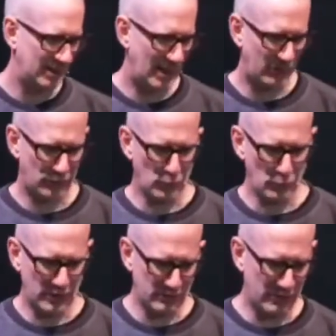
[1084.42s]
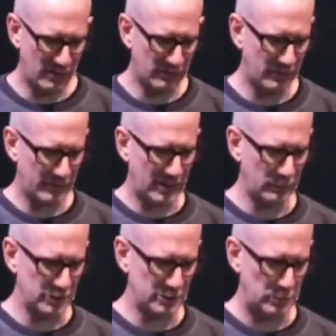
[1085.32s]
I threw away the 5 Love
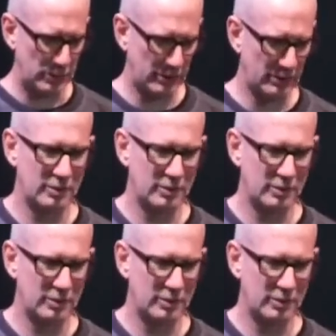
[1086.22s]
Languages book.